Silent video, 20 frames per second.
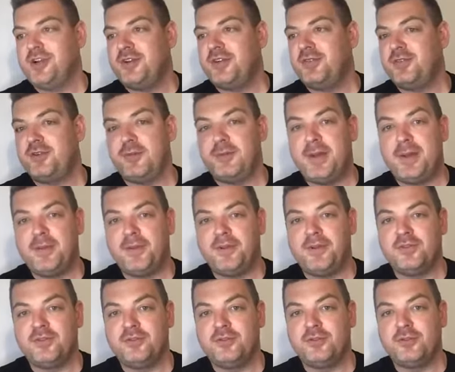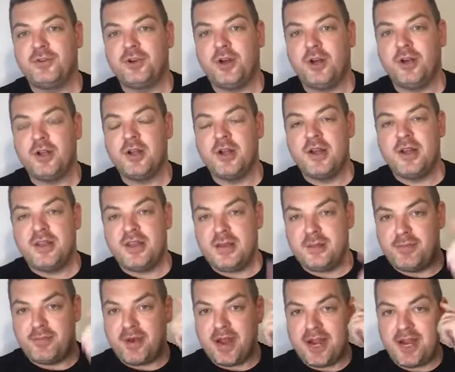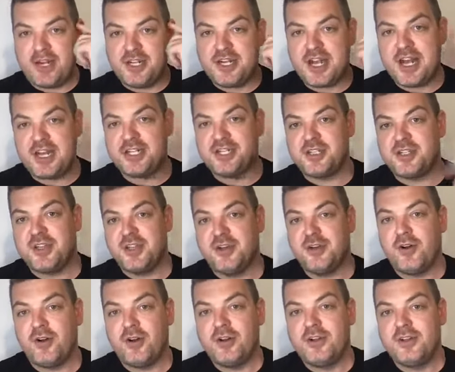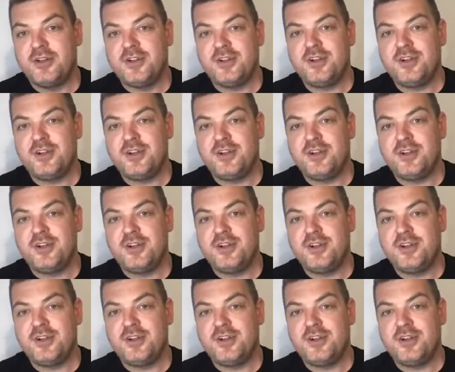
I've got people that have still got their brain attached and they're not